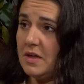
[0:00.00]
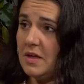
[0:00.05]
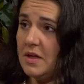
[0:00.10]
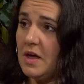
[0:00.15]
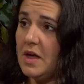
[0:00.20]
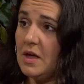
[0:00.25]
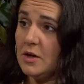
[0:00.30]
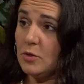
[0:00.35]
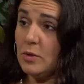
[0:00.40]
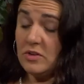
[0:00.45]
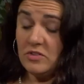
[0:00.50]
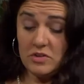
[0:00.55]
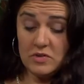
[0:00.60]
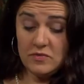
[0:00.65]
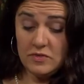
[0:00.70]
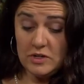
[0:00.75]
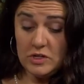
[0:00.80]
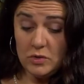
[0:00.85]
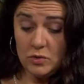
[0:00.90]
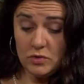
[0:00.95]
A question
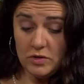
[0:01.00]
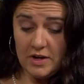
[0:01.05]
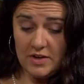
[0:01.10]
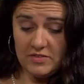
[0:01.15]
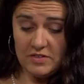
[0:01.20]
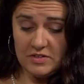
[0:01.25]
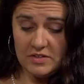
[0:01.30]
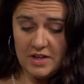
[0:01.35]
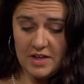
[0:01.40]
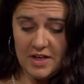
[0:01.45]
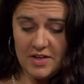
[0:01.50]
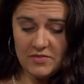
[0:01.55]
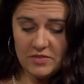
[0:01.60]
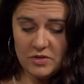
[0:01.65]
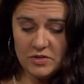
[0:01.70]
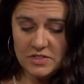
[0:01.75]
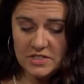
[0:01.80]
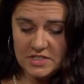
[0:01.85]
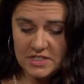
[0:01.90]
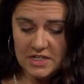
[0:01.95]
for you, Travis. I have
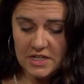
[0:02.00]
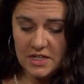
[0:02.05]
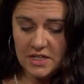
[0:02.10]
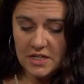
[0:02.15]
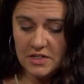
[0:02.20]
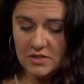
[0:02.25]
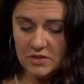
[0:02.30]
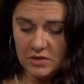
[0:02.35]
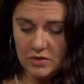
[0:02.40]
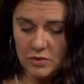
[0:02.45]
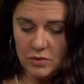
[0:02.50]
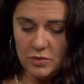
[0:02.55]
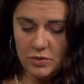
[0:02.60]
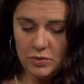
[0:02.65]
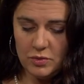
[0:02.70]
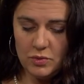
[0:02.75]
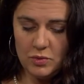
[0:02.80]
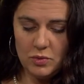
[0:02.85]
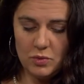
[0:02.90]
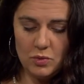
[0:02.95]
Christina in Duluth
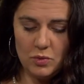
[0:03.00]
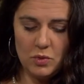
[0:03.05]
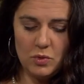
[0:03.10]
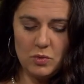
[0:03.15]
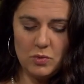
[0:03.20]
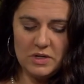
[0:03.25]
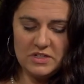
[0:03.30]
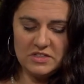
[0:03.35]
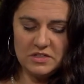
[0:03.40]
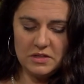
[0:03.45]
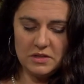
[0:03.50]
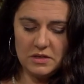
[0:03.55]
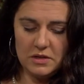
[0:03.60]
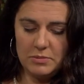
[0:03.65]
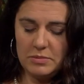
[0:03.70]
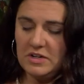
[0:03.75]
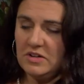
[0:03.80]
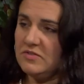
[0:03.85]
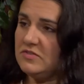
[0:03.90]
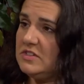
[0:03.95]
who wants a little
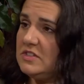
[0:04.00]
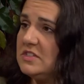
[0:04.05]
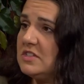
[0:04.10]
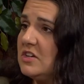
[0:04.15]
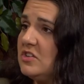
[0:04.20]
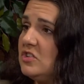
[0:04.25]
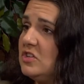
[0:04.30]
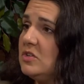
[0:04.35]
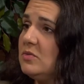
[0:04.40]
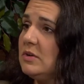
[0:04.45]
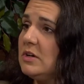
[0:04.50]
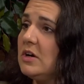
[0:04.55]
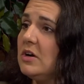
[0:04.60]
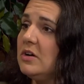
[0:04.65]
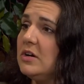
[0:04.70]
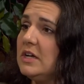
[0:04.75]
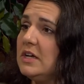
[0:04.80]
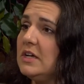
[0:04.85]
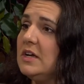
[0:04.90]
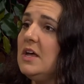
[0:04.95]
bit of discussion regarding